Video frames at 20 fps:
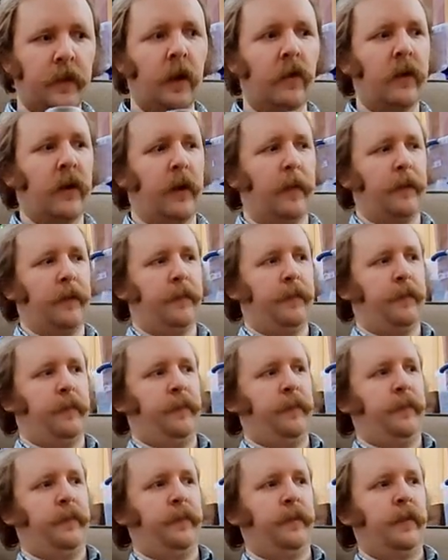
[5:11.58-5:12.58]
Okay.
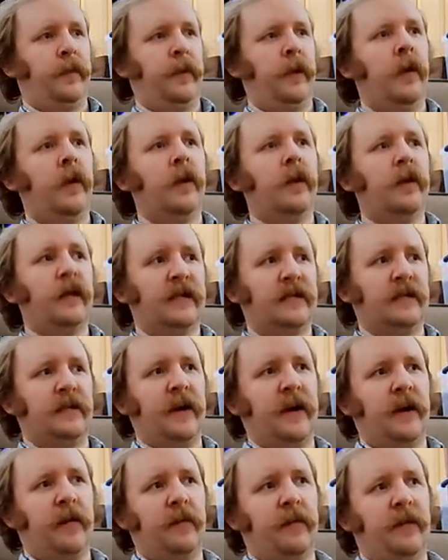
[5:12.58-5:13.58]
That's
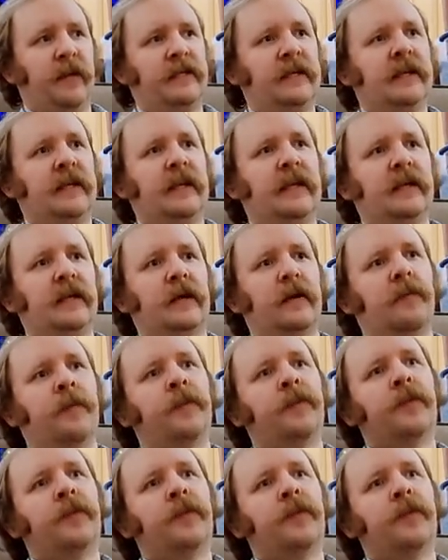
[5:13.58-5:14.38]
better. It's getting there.